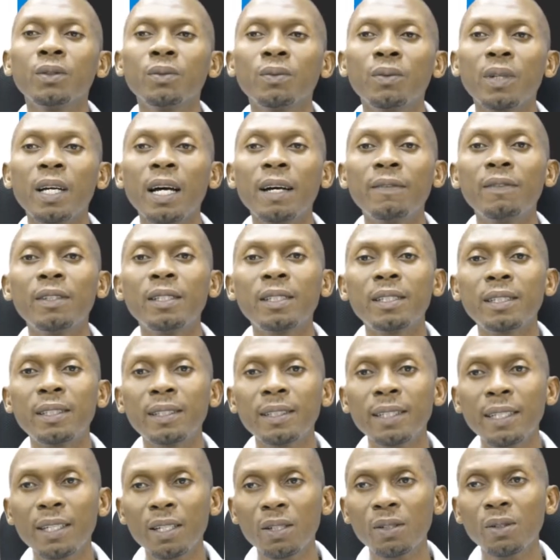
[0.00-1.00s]
We have the
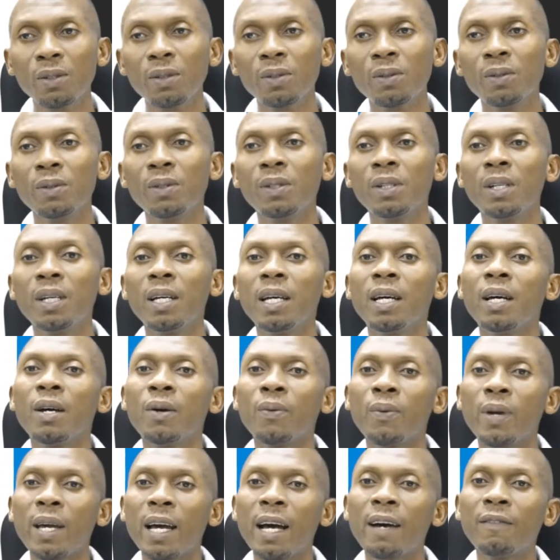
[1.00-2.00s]
sickle.
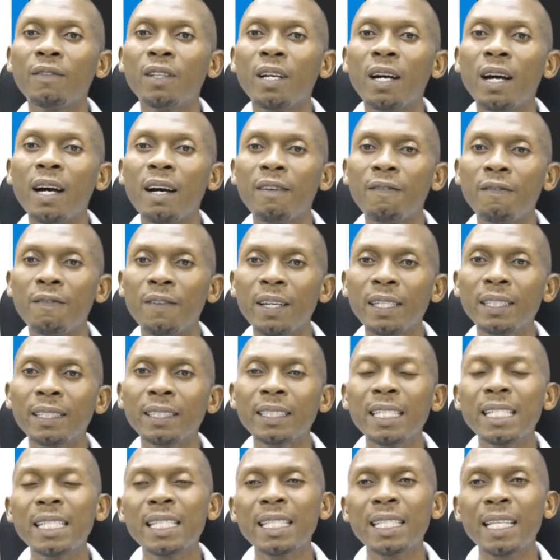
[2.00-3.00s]
We have the
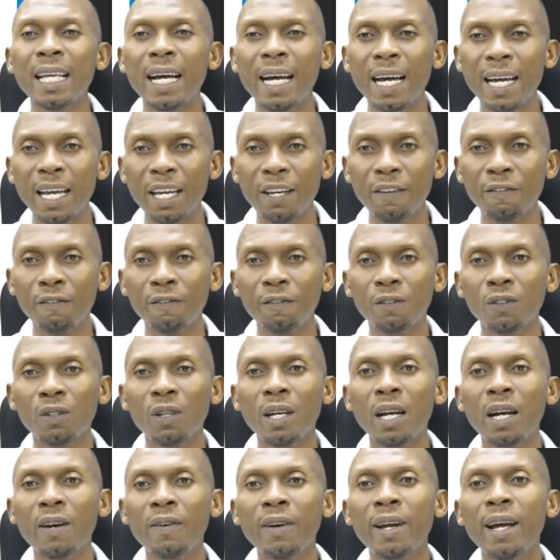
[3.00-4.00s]
harvesting knife to
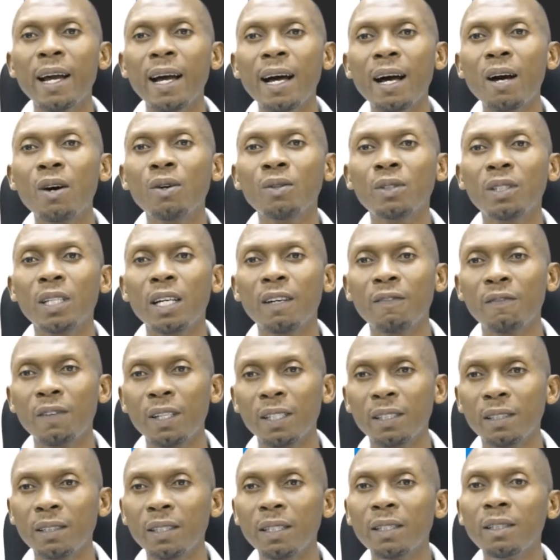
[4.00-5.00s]
carry out
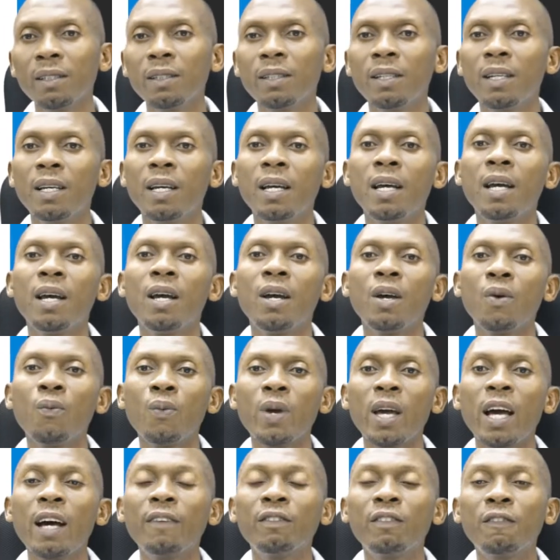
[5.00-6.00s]
harvesting. We
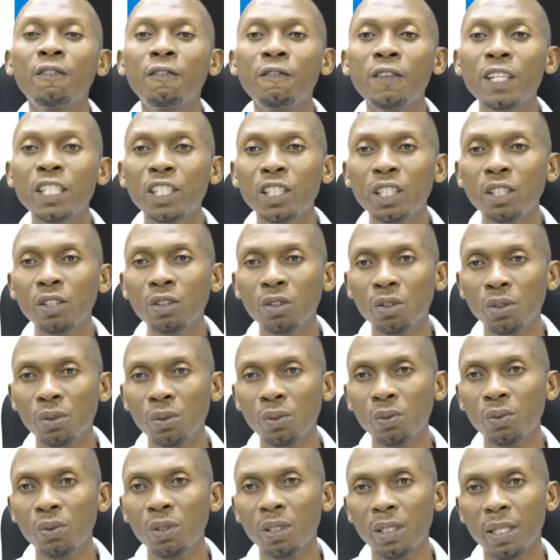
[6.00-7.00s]
have the fishing
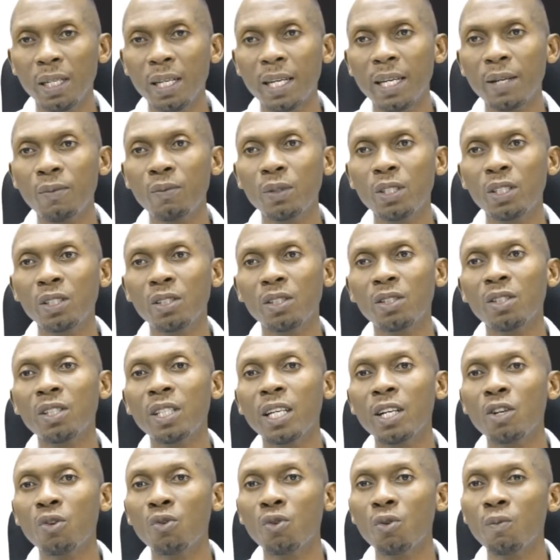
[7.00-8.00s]
tools again, which is
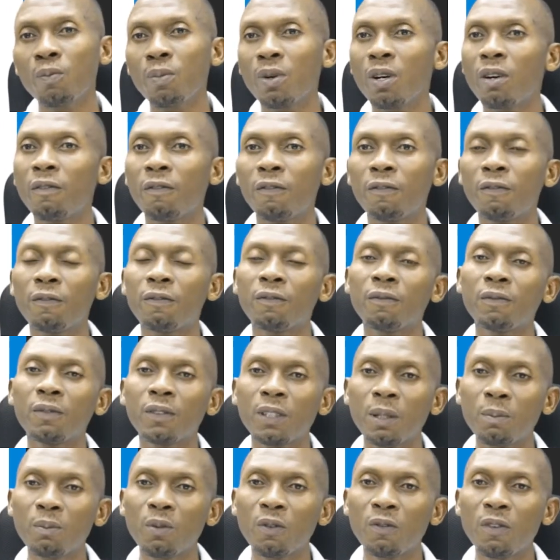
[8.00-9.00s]
another group of
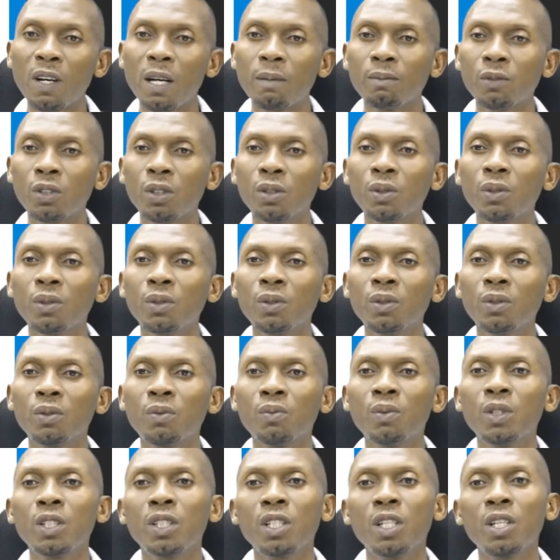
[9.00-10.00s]
simple farm tools,
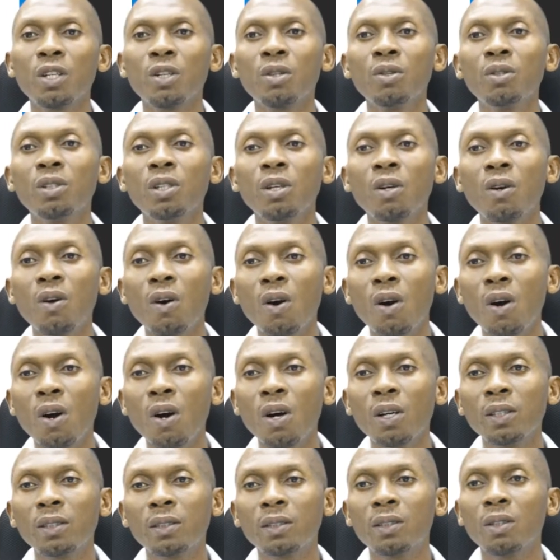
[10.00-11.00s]
which include the
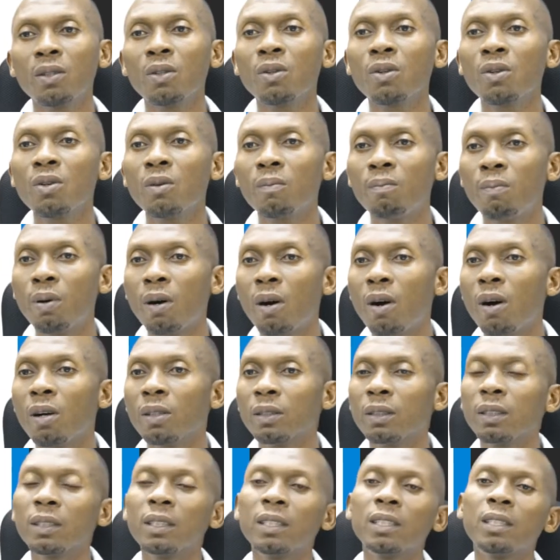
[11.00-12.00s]
gourds, the local
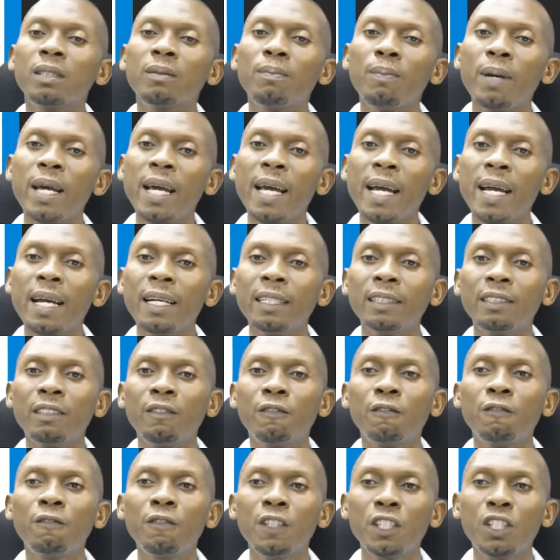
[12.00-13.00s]
pots, the spares,
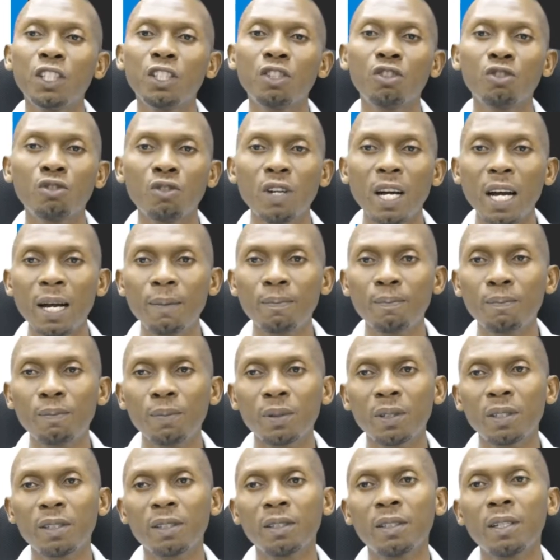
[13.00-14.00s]
the fish traps,